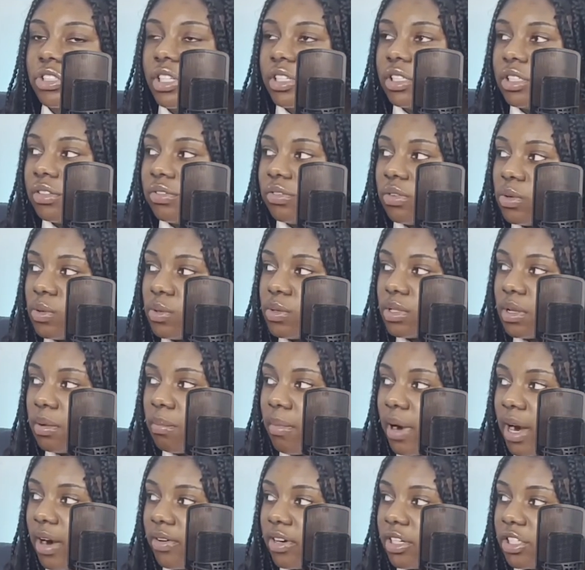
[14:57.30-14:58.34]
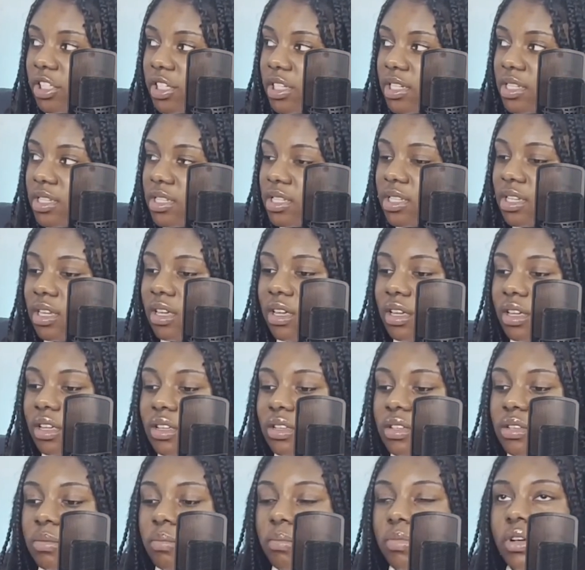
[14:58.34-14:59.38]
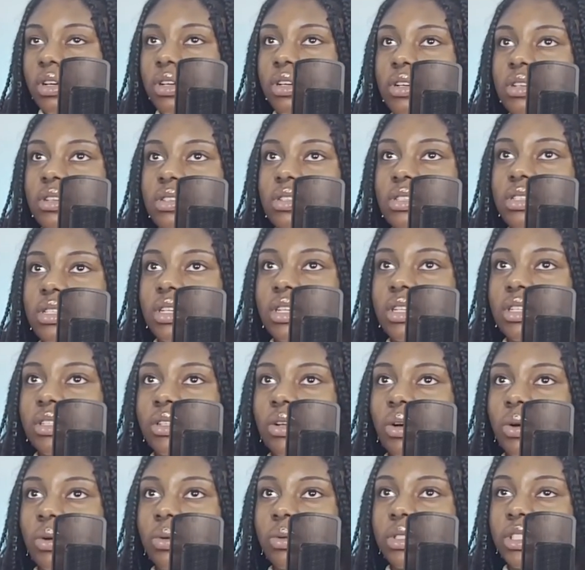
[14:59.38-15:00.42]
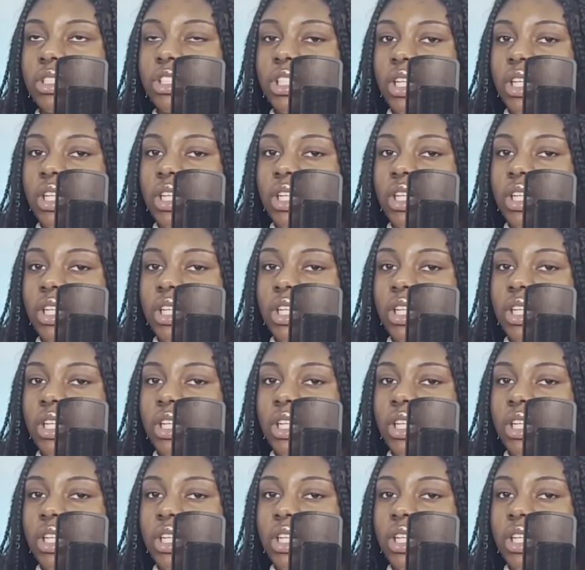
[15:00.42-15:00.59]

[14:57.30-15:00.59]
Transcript: gender roles in marriages. Because in older